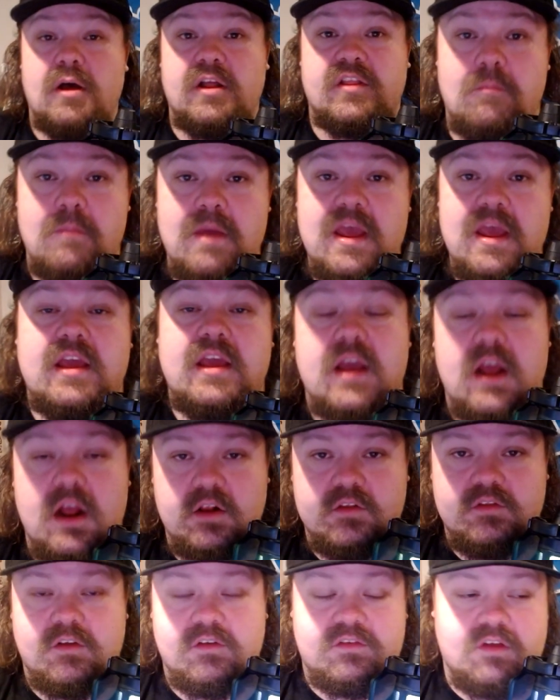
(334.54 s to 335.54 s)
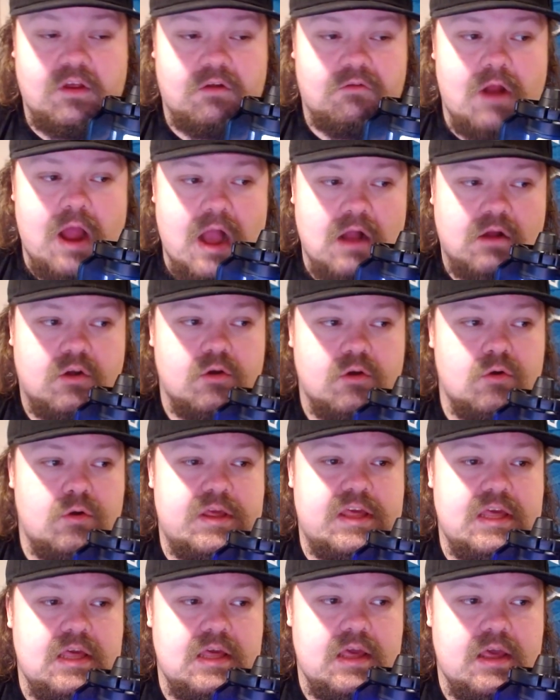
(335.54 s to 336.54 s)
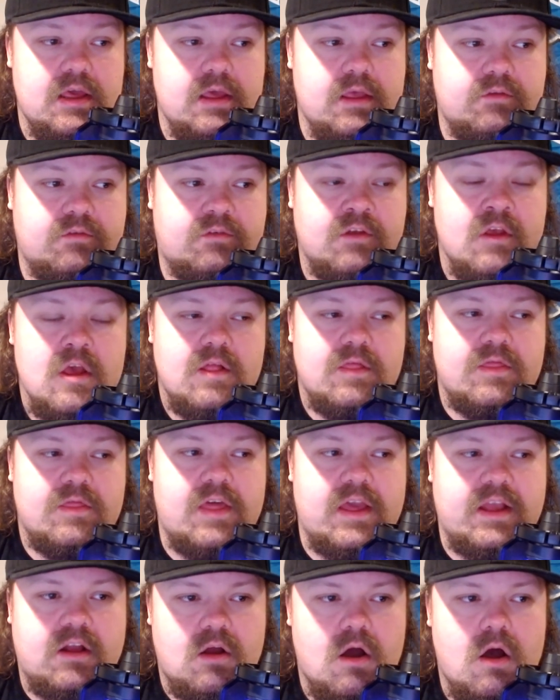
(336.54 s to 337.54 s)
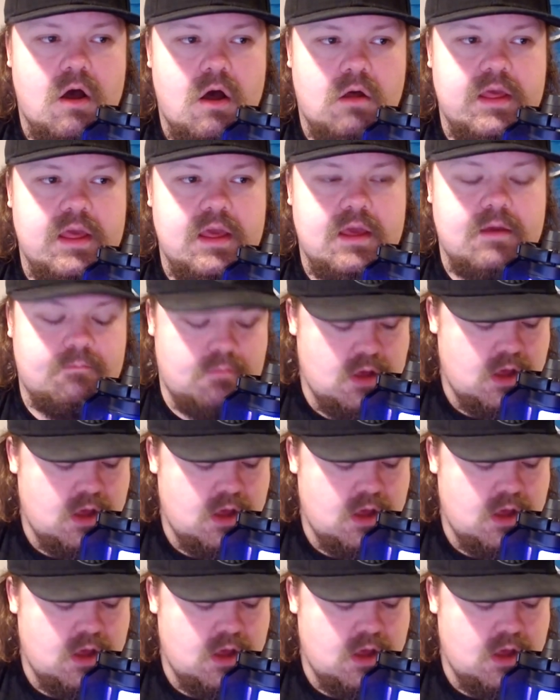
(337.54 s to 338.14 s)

the main character, Sunraku, they call him